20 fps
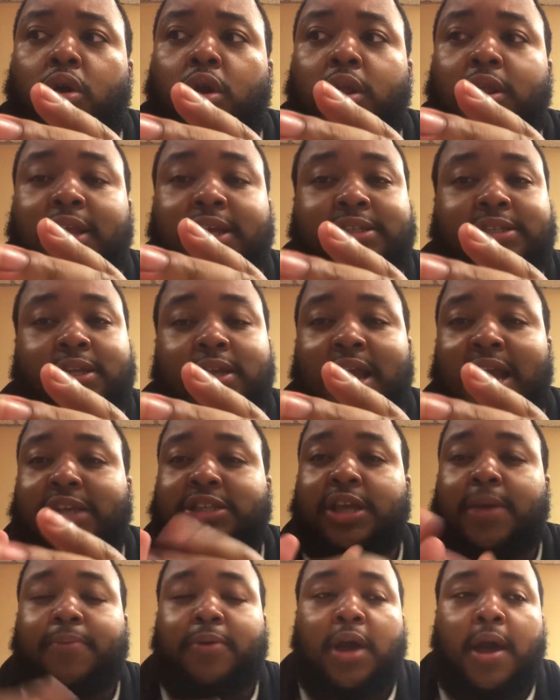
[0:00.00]
this
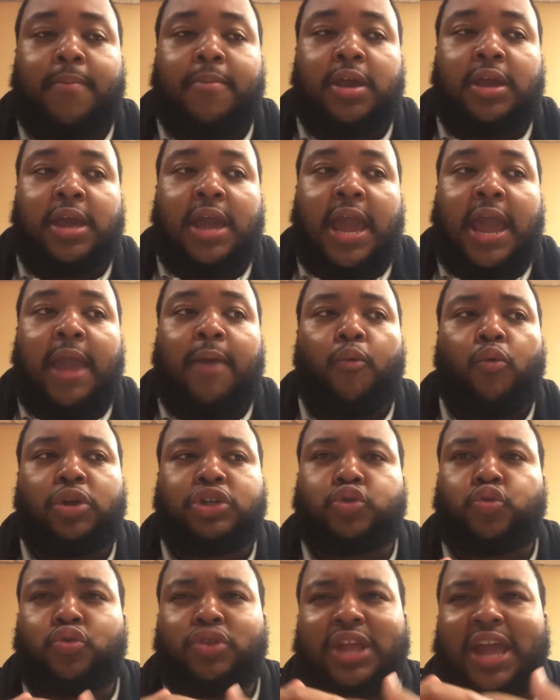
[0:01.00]
next upcoming game,
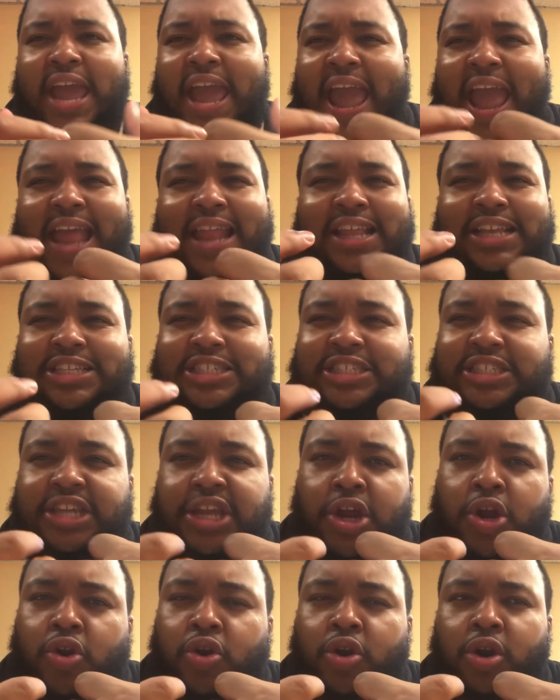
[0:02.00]
which they had this
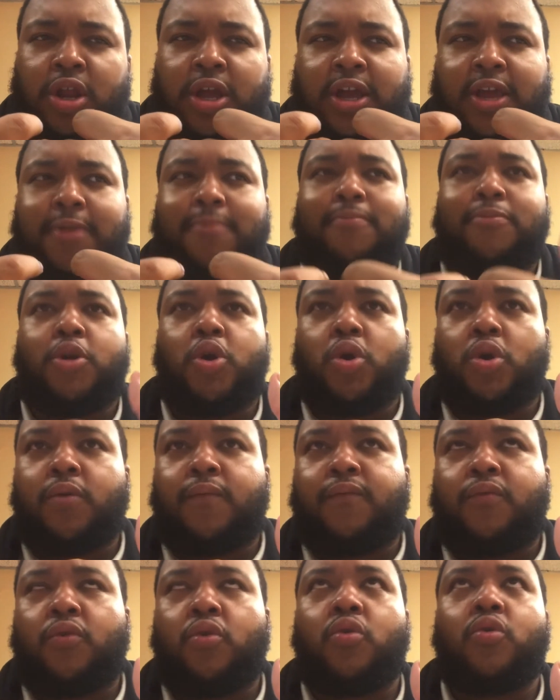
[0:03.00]
theater looking
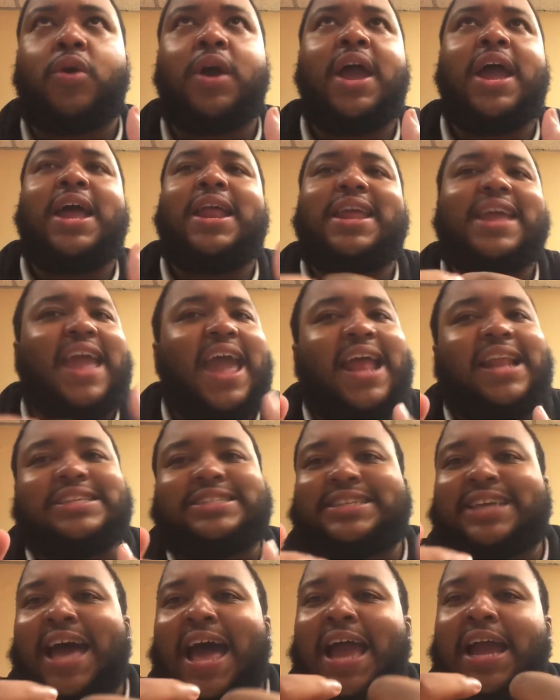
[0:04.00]
beautiful. They had
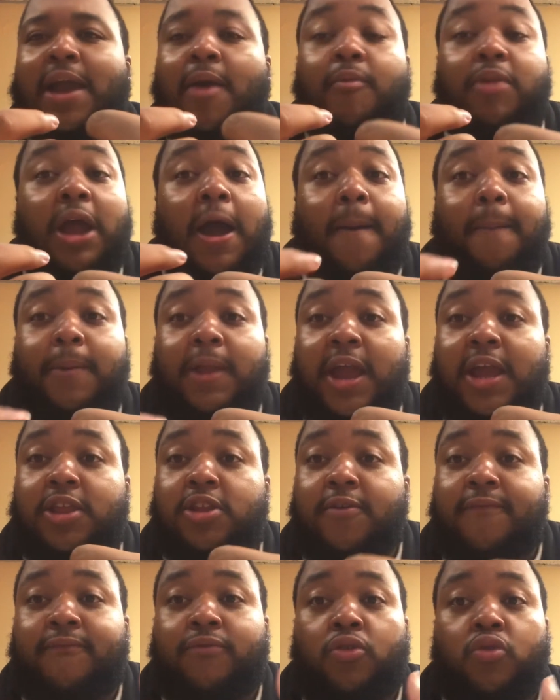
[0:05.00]
this guy coming out
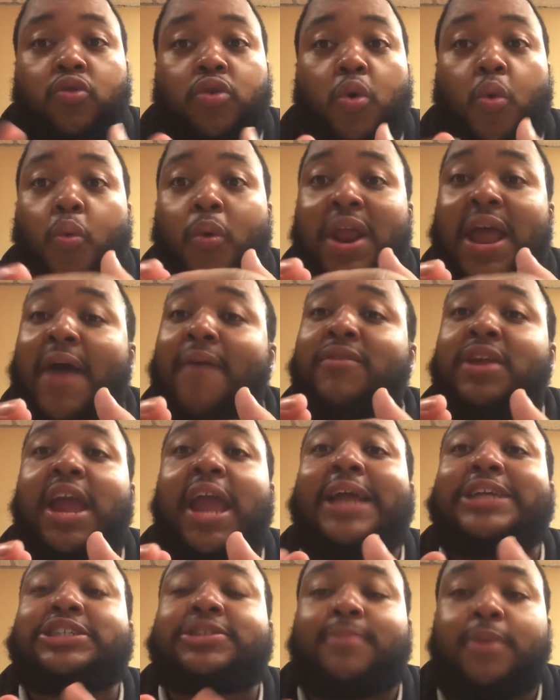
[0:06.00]
playing the flute or whatever the
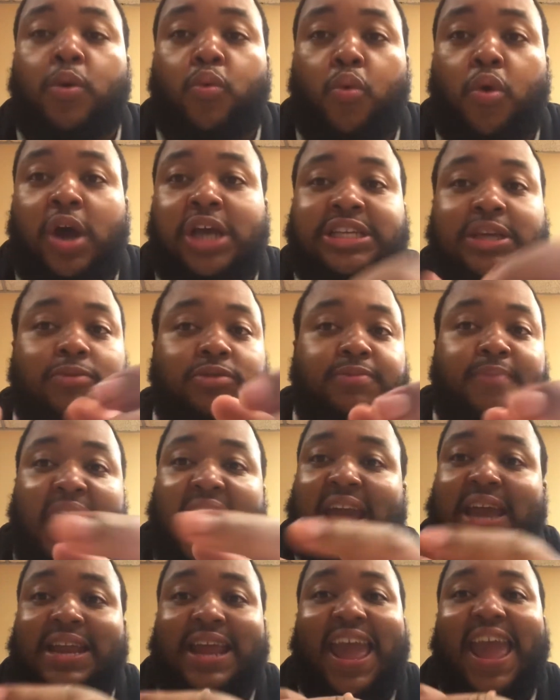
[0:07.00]
instrument was that was
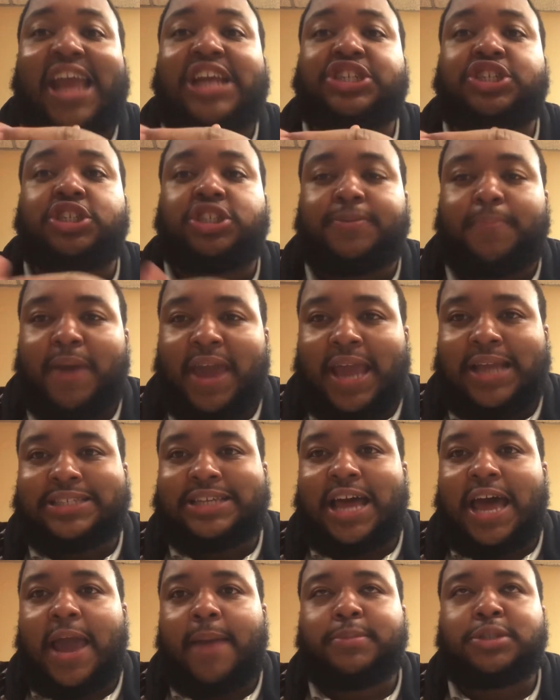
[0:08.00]
back in the ancient Japan
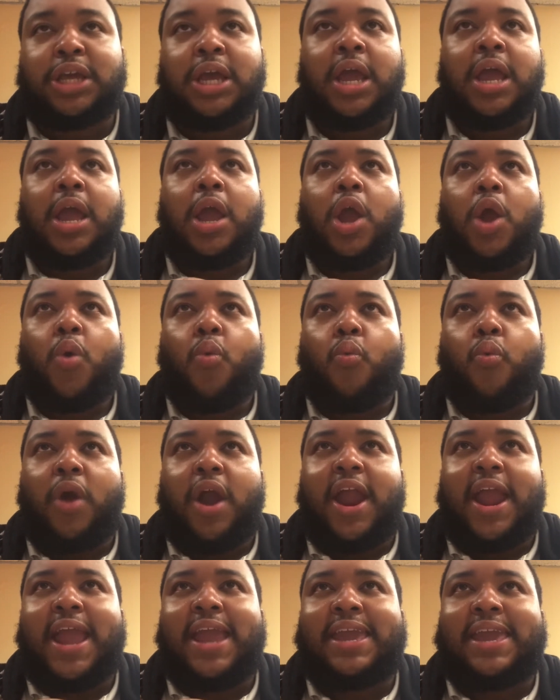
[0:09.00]
times,
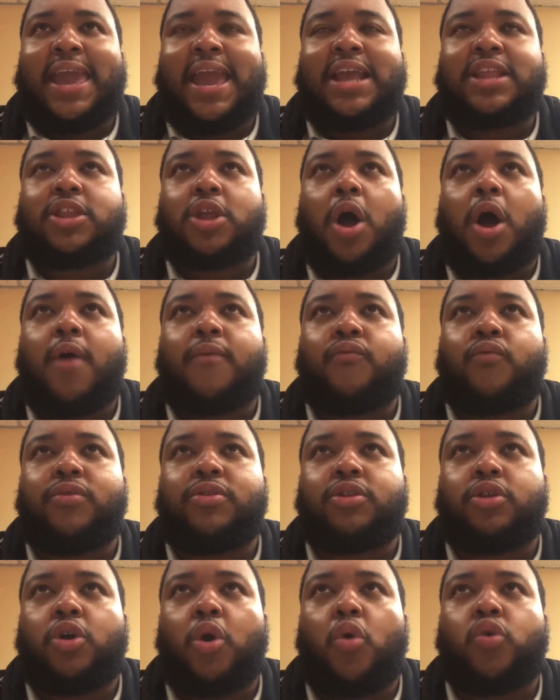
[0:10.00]
where it kicked off
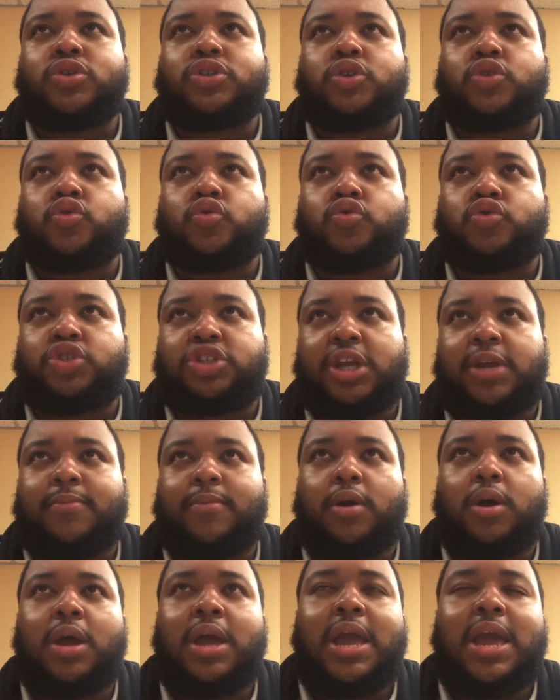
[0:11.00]
with Ghost of
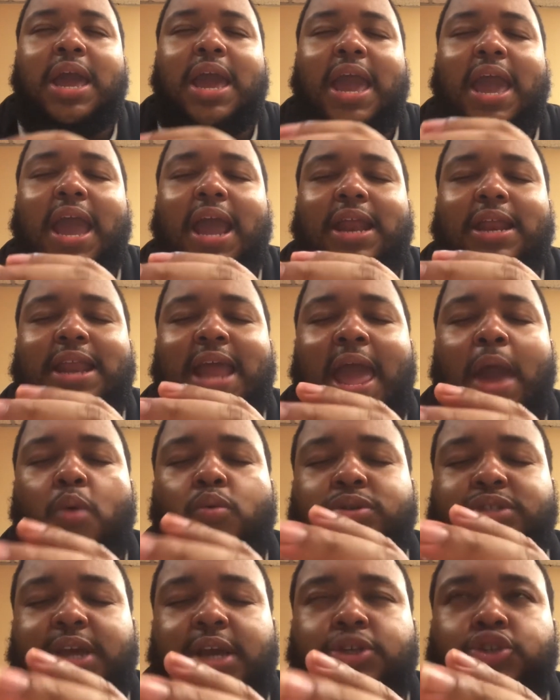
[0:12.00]
Tsushima, and that
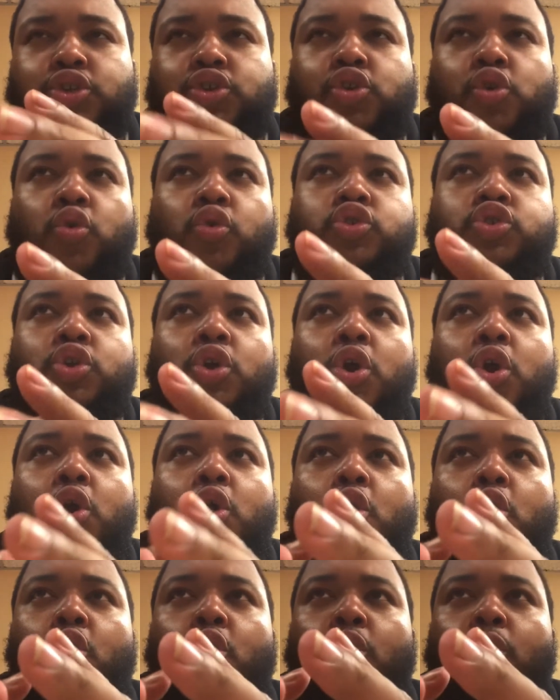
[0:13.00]
was introduced
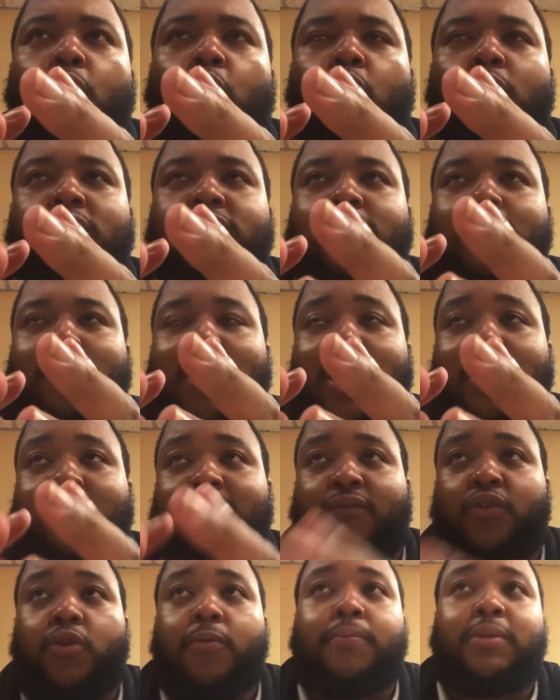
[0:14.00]
by the
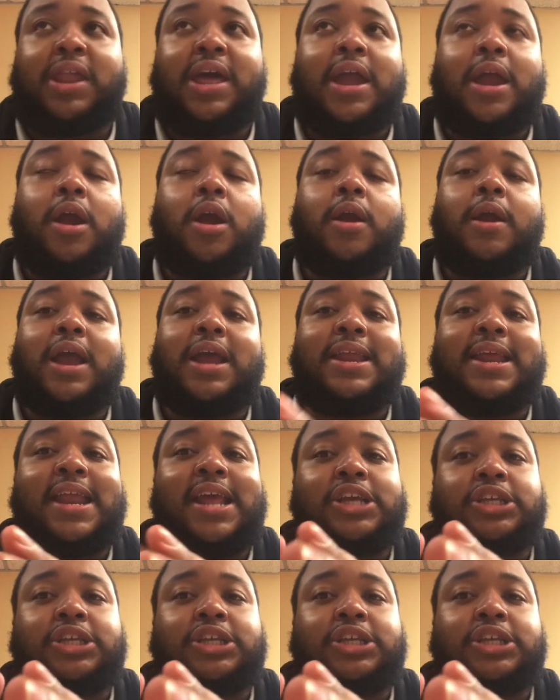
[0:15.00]
flute player, and then